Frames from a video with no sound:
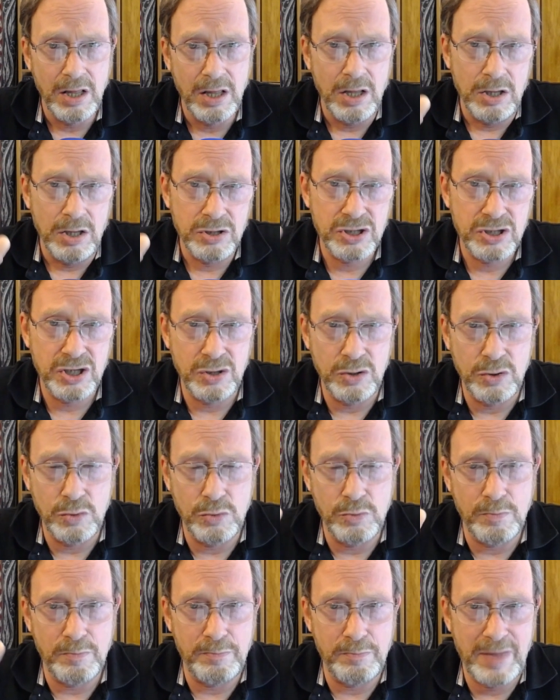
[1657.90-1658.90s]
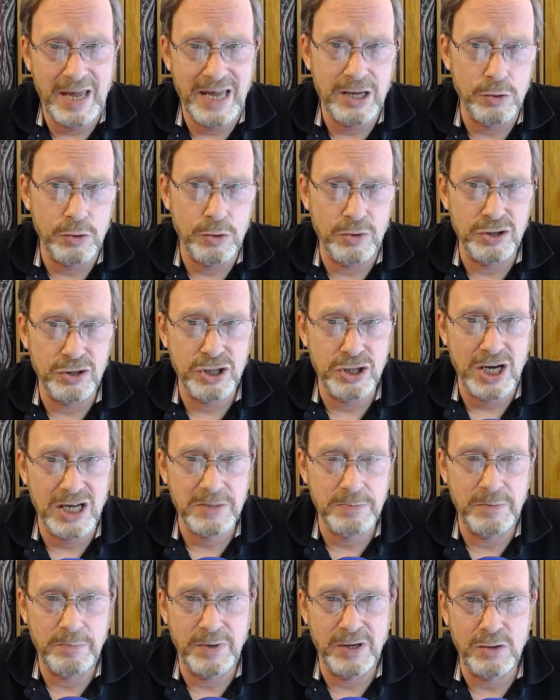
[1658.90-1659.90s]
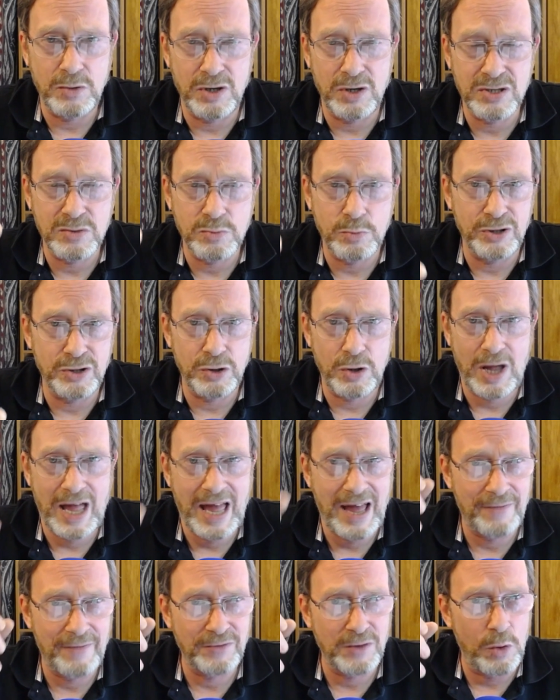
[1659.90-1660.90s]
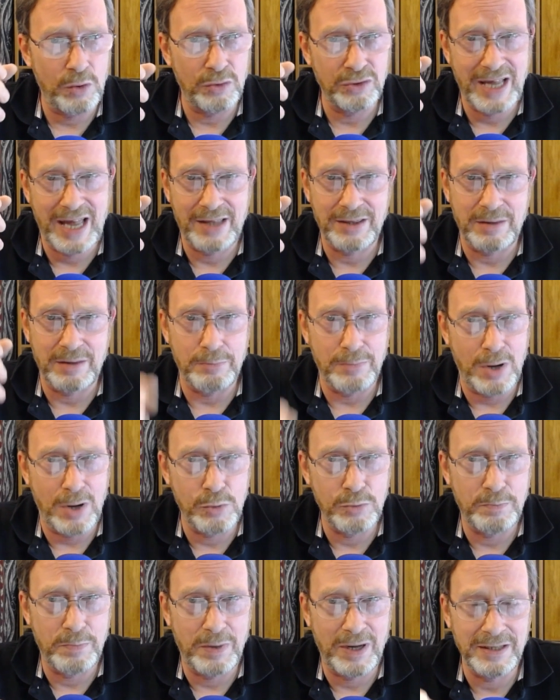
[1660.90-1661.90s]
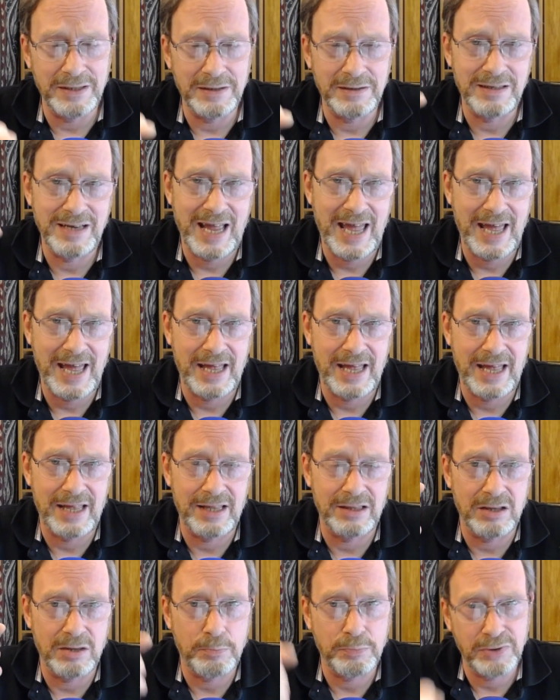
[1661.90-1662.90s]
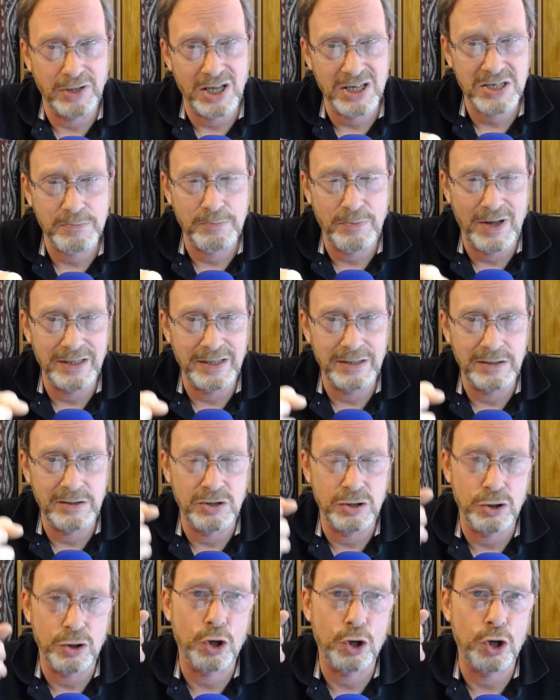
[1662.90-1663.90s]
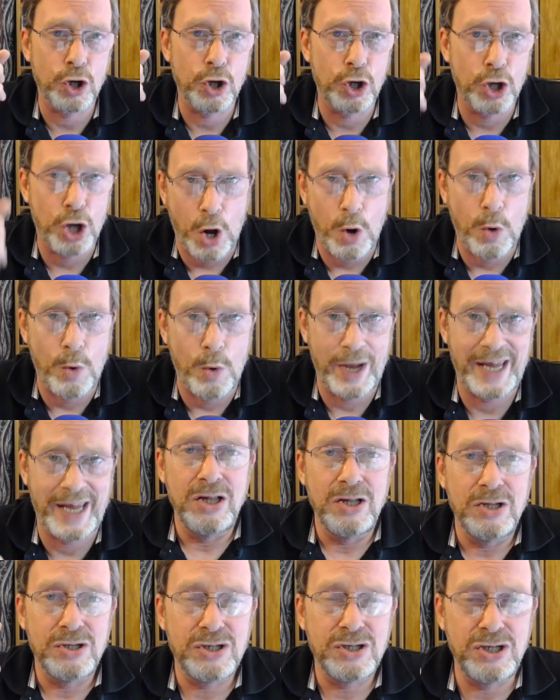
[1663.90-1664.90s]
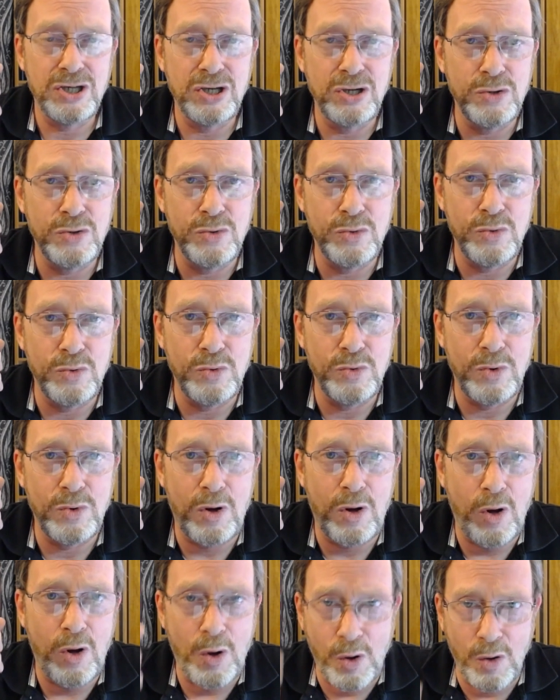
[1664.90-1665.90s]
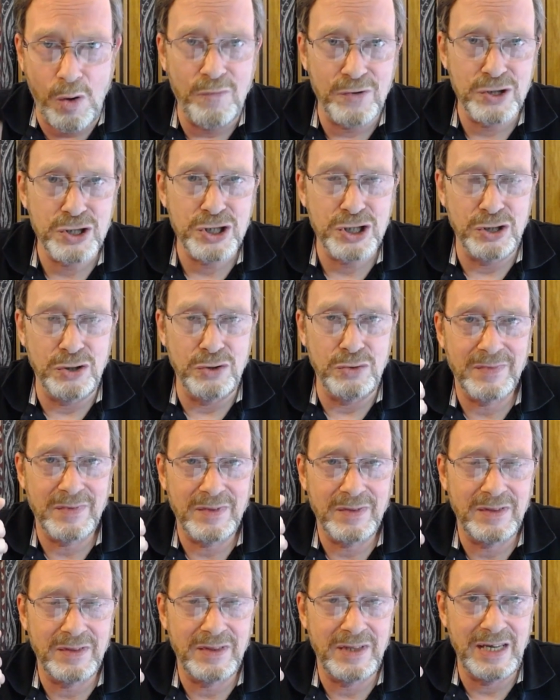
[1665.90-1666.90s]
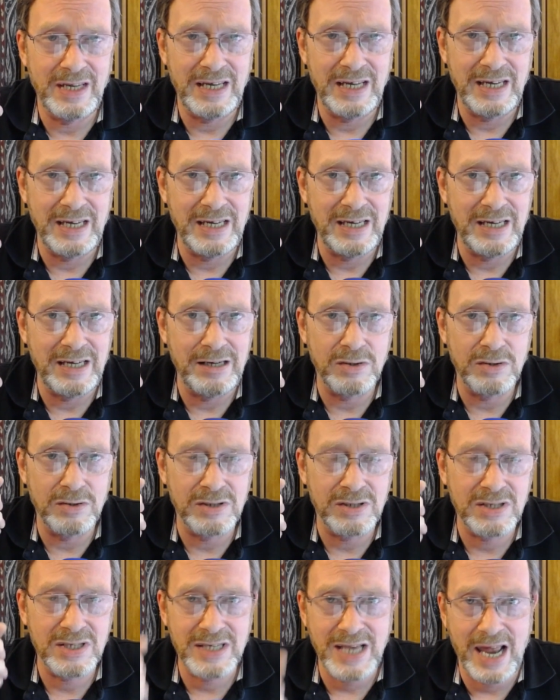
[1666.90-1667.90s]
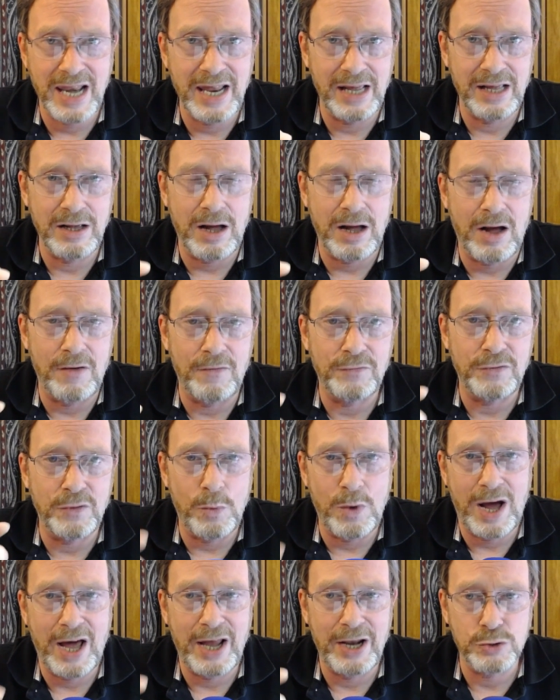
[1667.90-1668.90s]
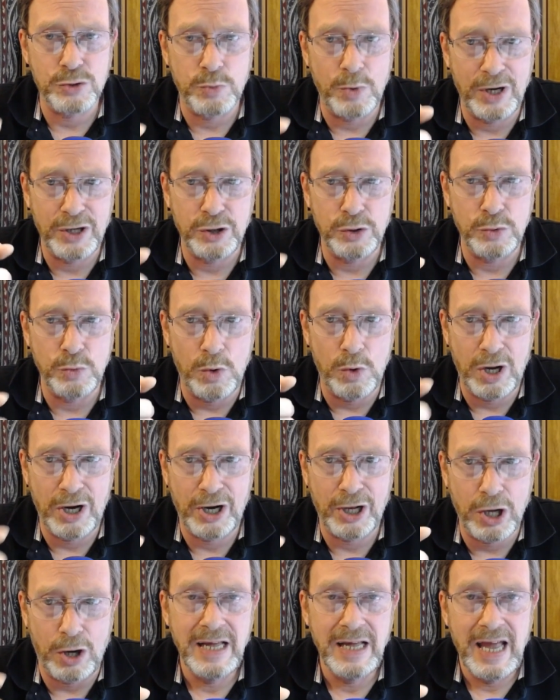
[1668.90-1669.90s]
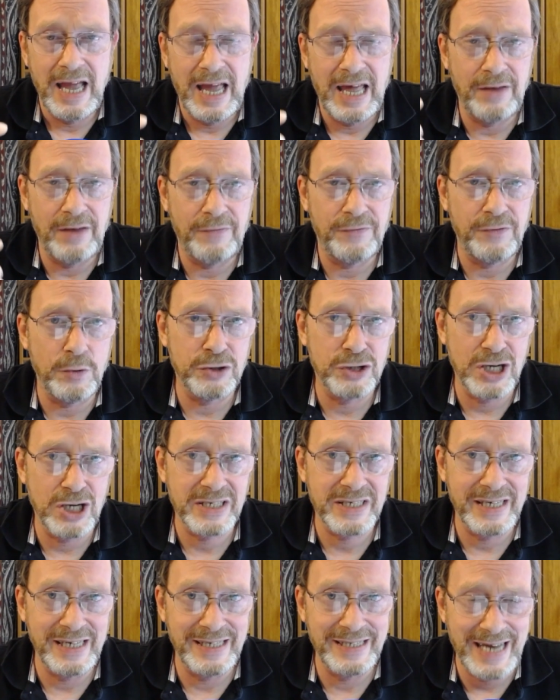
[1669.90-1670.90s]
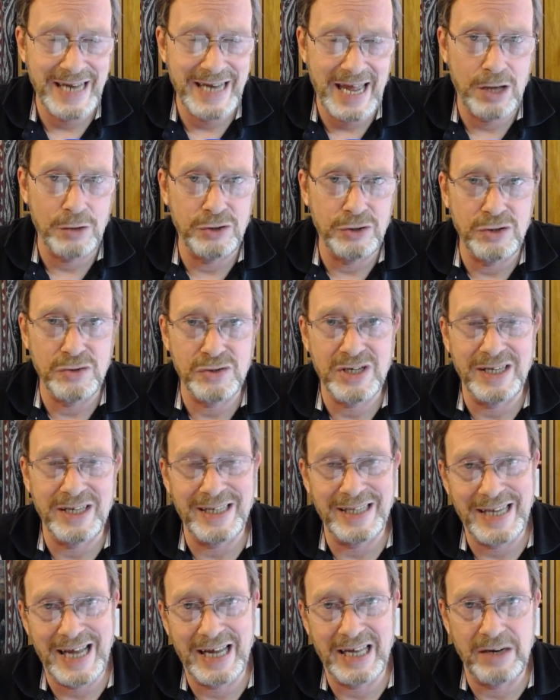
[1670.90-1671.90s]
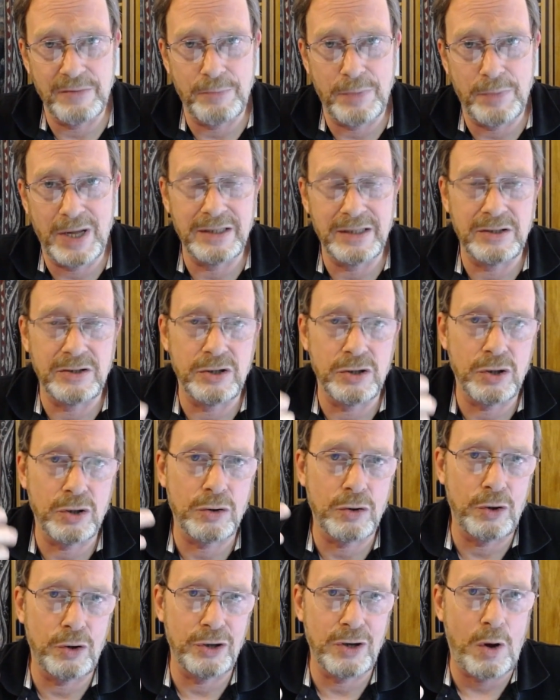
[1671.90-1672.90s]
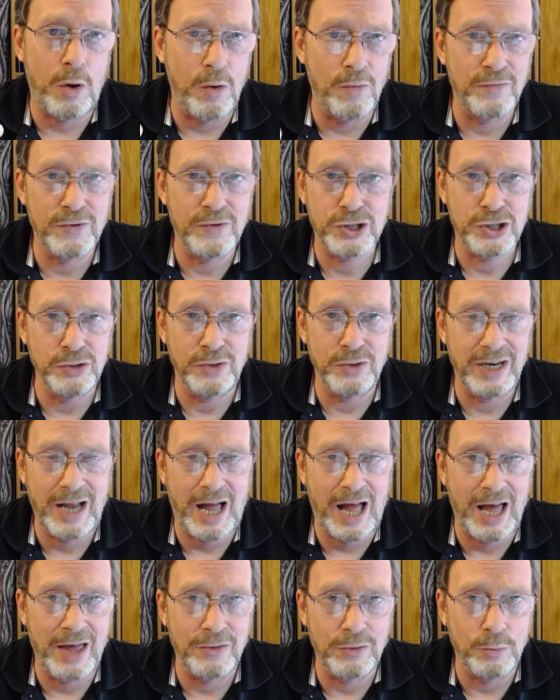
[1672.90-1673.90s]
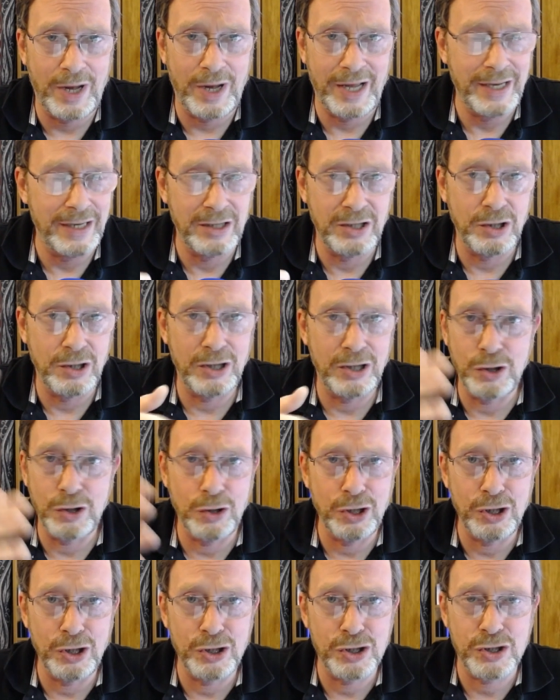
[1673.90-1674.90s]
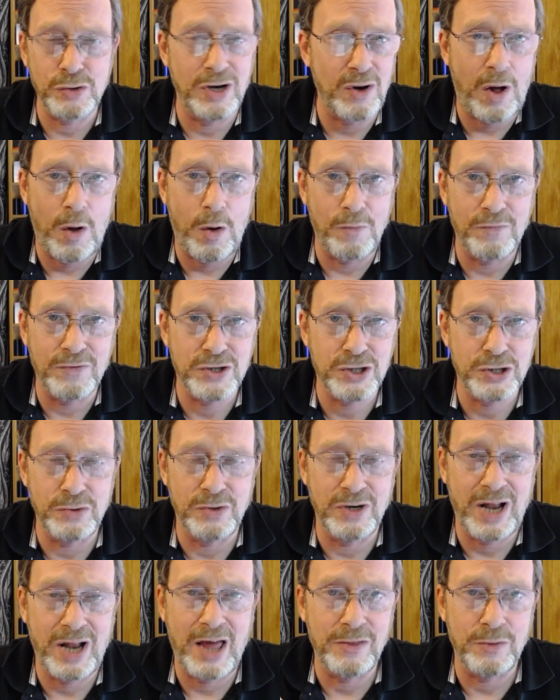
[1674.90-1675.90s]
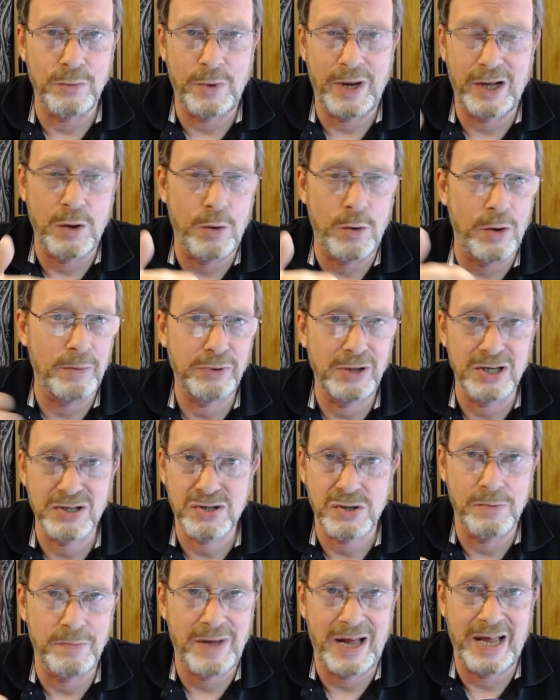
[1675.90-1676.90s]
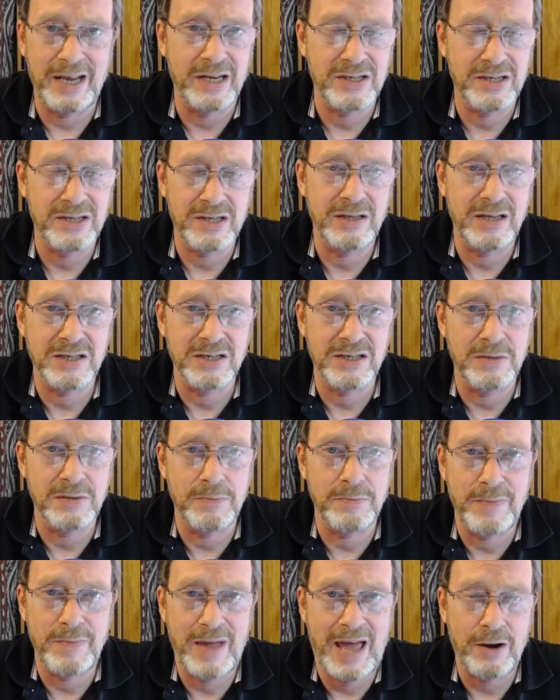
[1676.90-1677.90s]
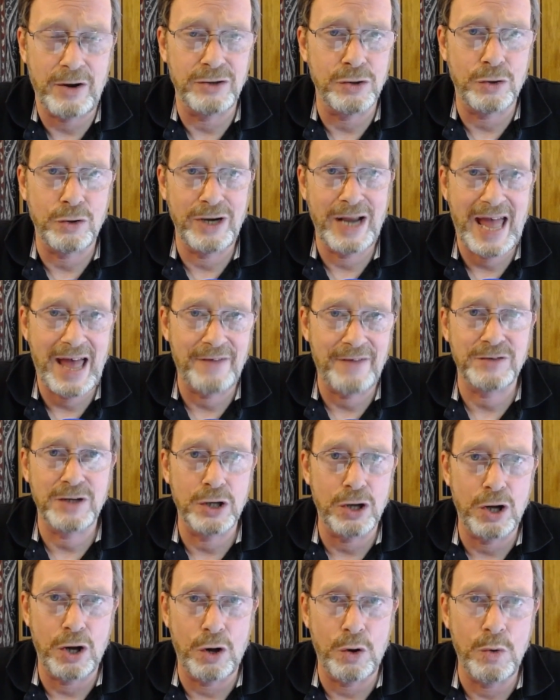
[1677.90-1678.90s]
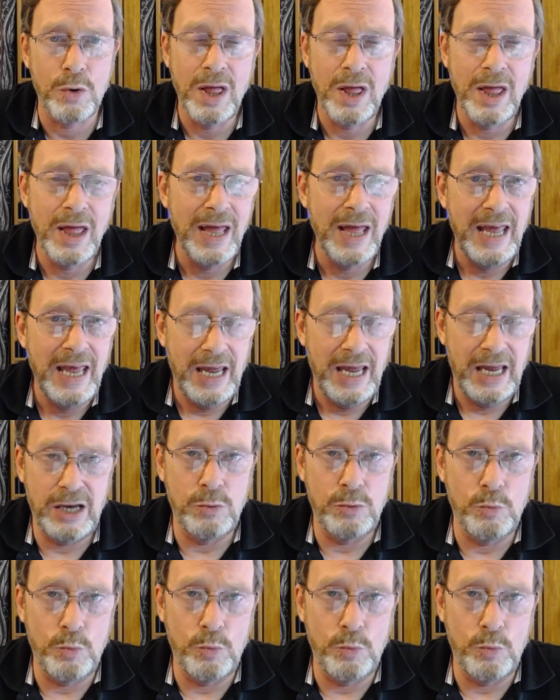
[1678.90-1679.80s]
to make your adjustment because when you have to hold down the mode button and the plus button, you're going to overshoot the setting of the wattage where you want to go. And if you're adjusting down using the negative button, you're going to overshoot it either way. You're going to shoot it, overshoot it either way, going plus or minus. It doesn't matter. And you're going to have to go in